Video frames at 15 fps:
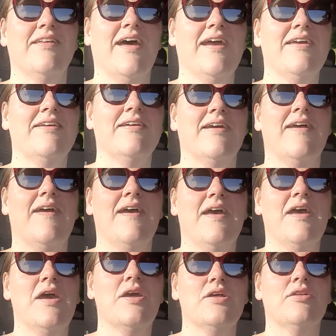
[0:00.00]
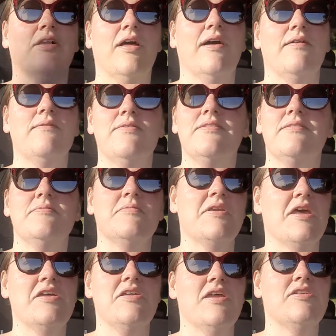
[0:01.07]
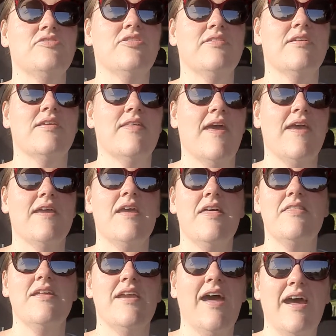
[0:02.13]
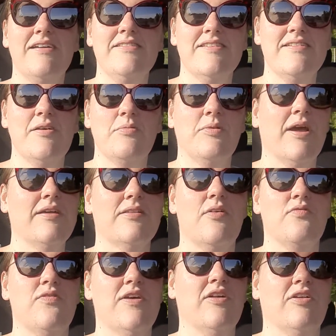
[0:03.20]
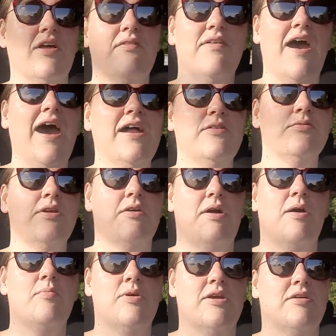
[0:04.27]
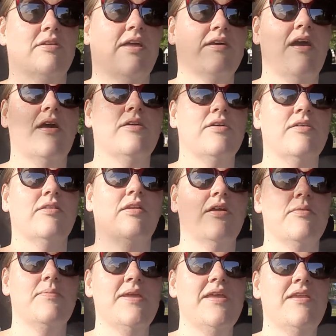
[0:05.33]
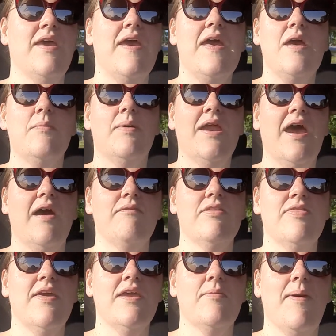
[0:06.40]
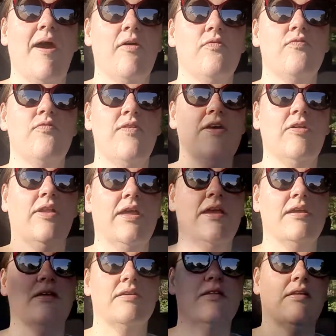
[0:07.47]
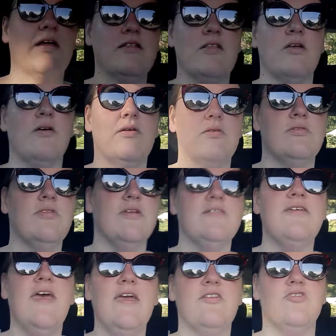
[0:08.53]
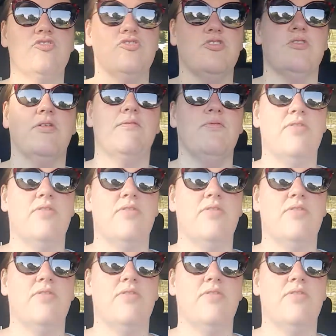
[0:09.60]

like gloves. It's just a thing. And then I just don't like the feel of it. I don't know, I'm weird. Like I cook a lot of meat, but I have a thing about feeling like the texture of